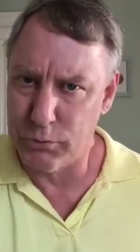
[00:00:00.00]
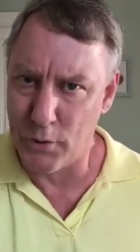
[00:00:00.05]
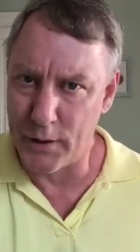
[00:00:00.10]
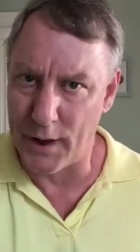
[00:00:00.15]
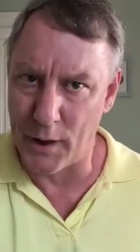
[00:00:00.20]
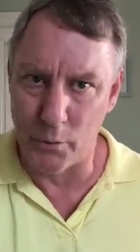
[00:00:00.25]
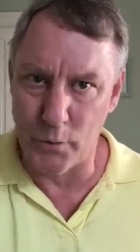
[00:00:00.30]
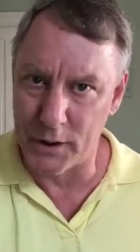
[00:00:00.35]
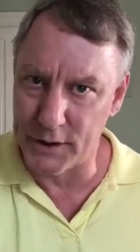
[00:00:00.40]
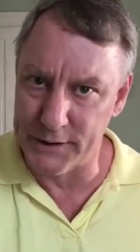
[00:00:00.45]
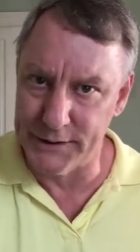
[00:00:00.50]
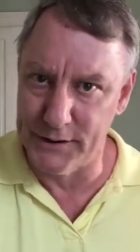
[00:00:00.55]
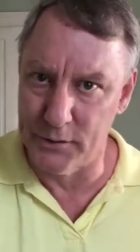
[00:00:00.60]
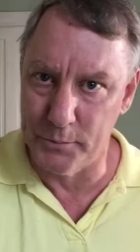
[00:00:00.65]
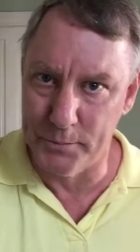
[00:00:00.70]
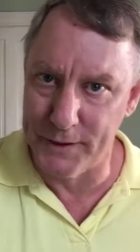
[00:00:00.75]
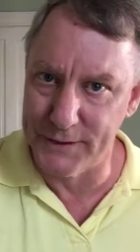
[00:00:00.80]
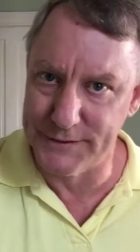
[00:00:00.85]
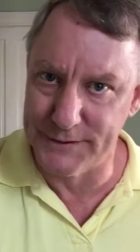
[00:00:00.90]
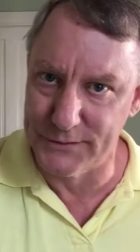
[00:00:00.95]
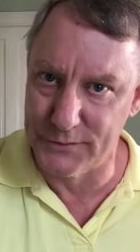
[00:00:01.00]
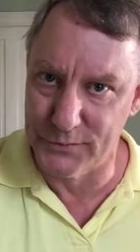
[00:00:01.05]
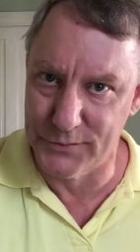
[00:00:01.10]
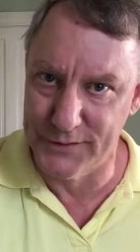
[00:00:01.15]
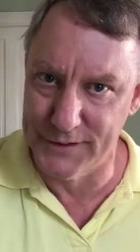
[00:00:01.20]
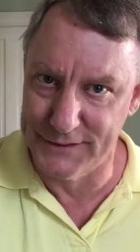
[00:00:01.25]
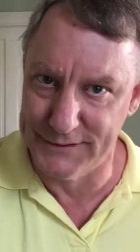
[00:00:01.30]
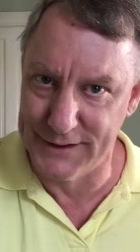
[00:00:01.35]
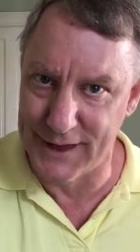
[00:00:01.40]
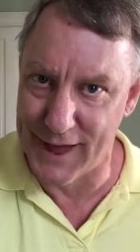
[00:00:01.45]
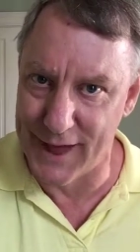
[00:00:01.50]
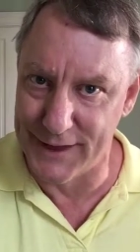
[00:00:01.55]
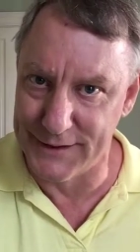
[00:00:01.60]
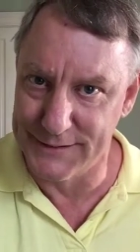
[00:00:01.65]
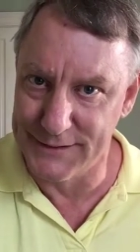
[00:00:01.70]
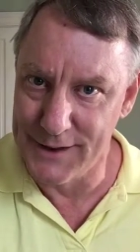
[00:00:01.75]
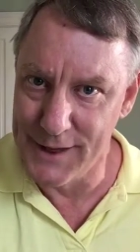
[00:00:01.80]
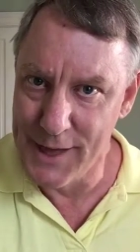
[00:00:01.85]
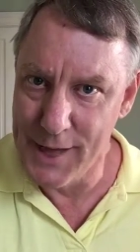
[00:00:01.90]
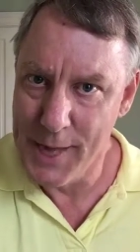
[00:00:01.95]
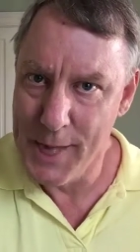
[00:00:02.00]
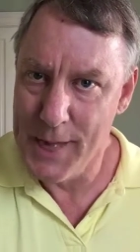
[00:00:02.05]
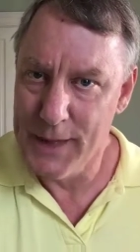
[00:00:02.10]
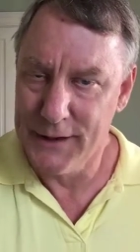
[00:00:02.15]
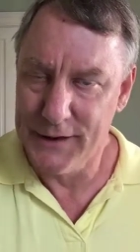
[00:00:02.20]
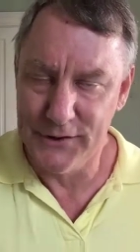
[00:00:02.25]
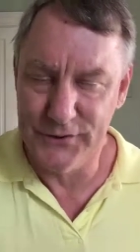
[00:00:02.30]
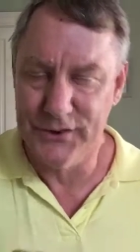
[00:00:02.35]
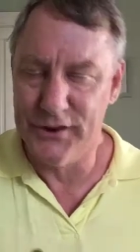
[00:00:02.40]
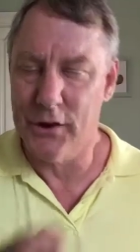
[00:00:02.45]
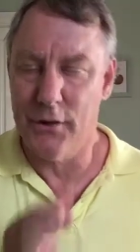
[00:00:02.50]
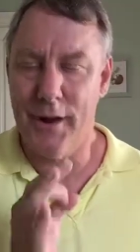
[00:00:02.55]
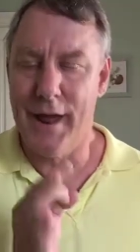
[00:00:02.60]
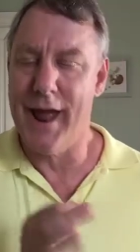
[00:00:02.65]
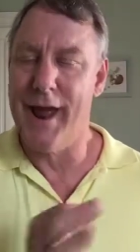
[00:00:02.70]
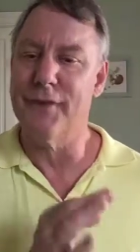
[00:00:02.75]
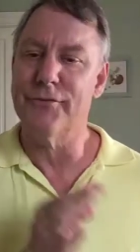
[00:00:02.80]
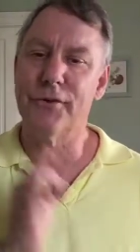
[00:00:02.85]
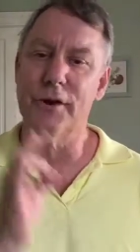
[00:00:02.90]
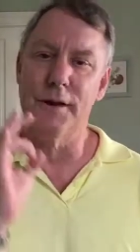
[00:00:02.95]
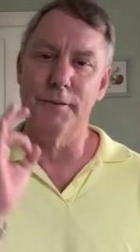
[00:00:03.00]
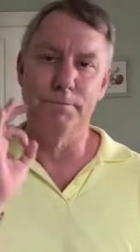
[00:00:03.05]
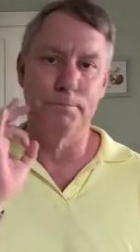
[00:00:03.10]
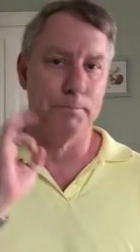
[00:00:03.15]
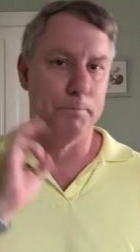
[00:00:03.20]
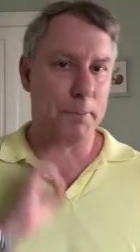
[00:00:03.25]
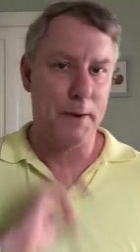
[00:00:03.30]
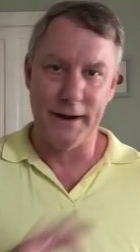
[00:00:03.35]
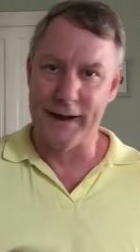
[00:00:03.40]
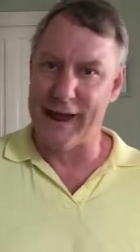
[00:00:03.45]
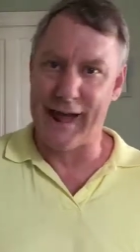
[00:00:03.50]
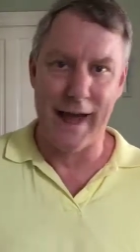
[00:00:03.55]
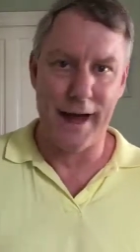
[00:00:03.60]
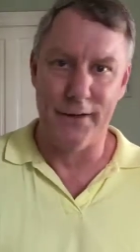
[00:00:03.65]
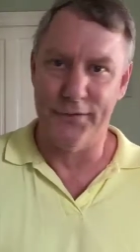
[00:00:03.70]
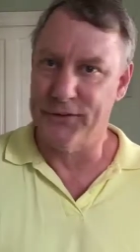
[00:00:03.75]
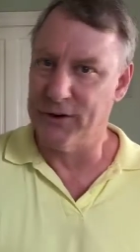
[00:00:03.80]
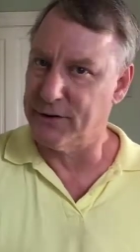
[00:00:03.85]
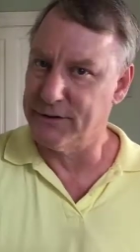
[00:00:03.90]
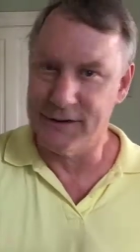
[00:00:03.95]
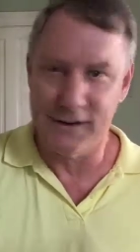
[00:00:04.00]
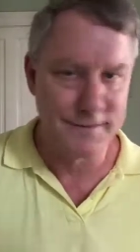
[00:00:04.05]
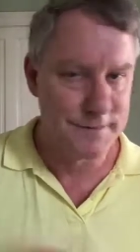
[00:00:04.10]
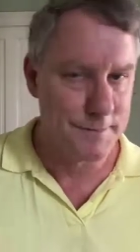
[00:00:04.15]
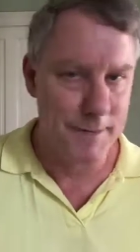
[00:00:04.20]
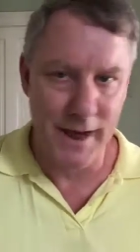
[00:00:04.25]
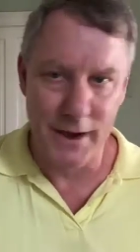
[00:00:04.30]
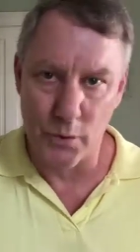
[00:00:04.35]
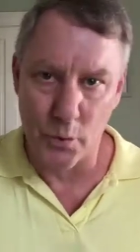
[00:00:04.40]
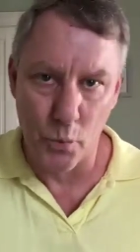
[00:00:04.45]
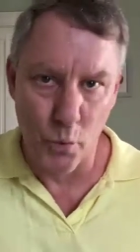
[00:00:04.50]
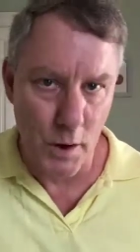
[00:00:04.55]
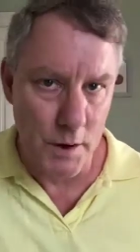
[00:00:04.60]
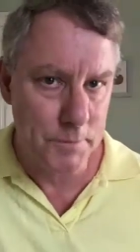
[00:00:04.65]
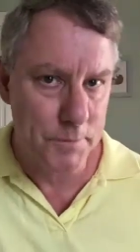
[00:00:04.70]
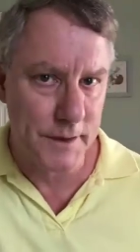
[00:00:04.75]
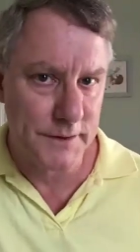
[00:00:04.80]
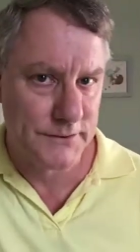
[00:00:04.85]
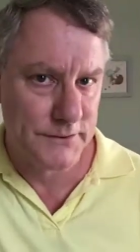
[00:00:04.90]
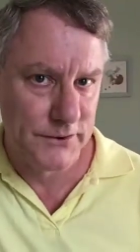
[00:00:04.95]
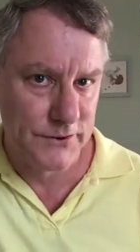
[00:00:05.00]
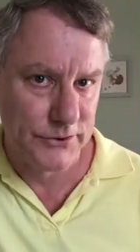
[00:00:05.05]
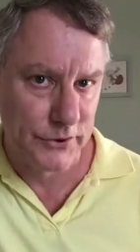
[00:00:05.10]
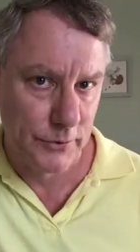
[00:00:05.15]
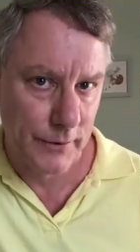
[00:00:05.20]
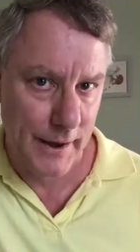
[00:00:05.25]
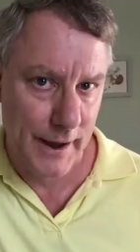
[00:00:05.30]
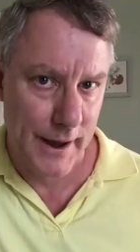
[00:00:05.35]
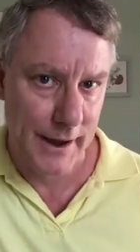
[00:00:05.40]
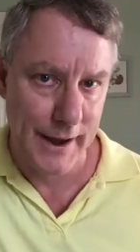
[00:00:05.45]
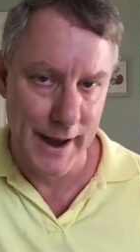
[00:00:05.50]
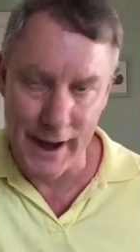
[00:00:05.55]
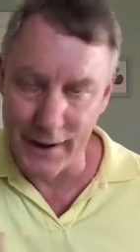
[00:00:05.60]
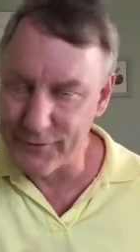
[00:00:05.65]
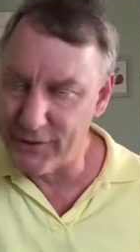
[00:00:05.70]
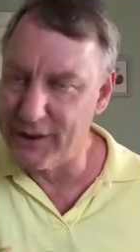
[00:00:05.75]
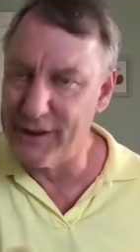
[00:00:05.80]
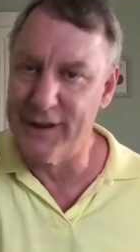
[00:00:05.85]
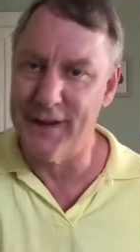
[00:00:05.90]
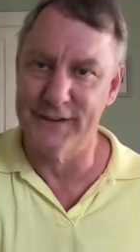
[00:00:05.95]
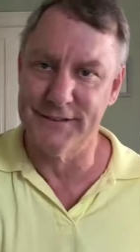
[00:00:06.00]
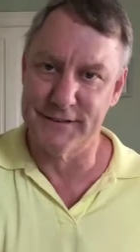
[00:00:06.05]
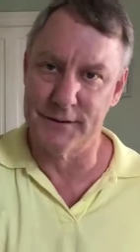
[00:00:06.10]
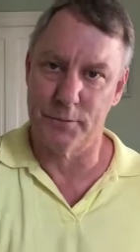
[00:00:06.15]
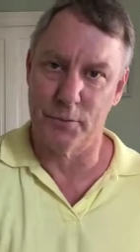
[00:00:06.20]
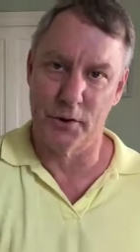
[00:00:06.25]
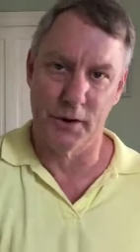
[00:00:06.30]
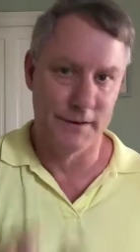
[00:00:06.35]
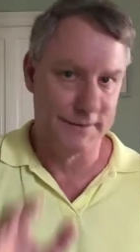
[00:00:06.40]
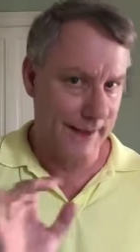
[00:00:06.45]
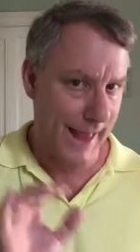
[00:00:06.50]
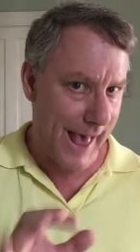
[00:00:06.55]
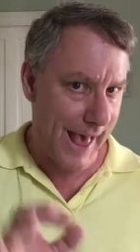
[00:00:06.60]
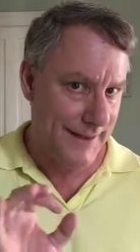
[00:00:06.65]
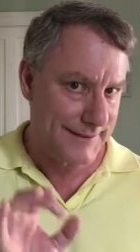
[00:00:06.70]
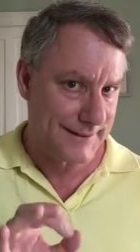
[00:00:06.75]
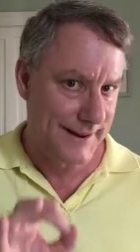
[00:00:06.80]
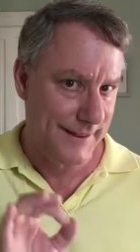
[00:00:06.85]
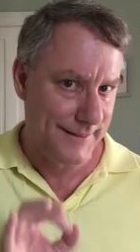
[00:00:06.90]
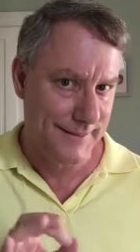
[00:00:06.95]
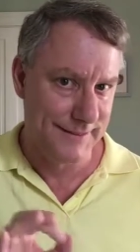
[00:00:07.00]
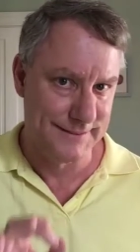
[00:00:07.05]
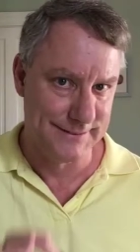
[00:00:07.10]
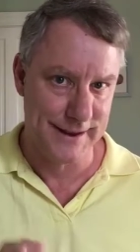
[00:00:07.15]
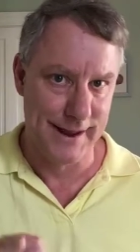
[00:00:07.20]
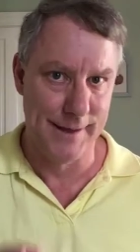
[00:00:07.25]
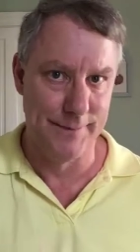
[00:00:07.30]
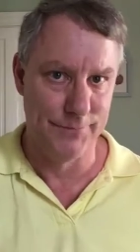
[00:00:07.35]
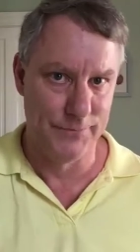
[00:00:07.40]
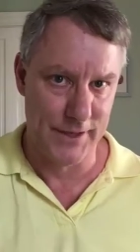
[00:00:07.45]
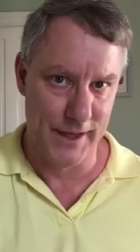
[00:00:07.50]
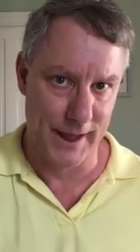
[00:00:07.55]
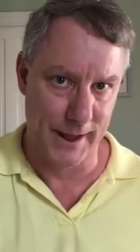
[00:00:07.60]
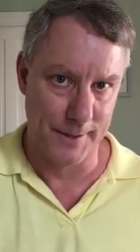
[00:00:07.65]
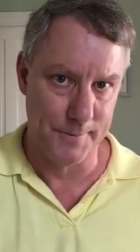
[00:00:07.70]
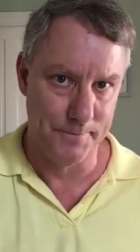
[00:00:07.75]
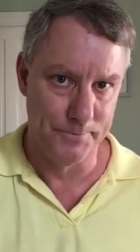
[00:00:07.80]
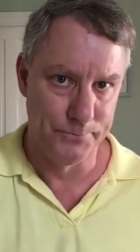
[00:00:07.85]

I want to do business with these guys. Because, you know, everybody out there, it doesn't matter what business you're in, every customer is asking the same thing.